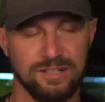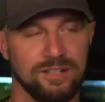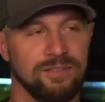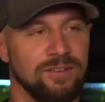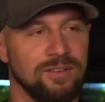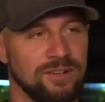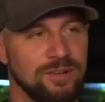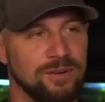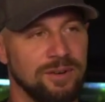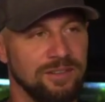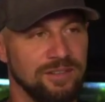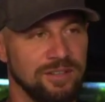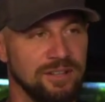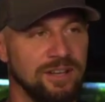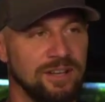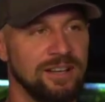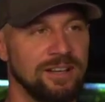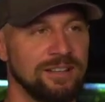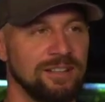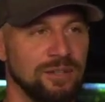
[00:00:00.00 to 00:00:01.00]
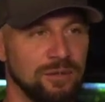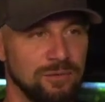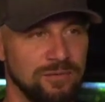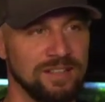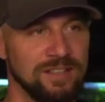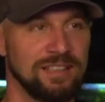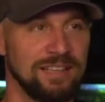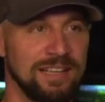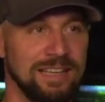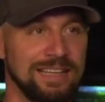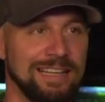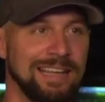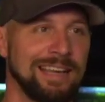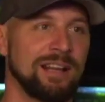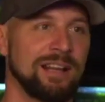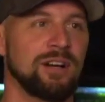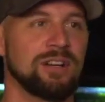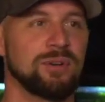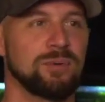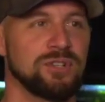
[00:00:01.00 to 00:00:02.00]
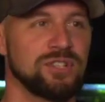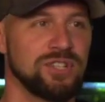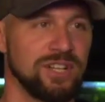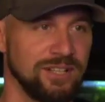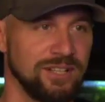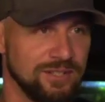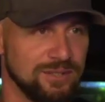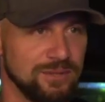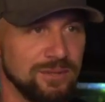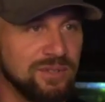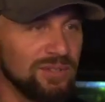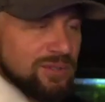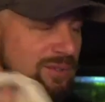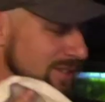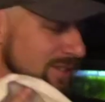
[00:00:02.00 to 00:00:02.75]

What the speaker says: under all the UV light at Aquashella, so it was really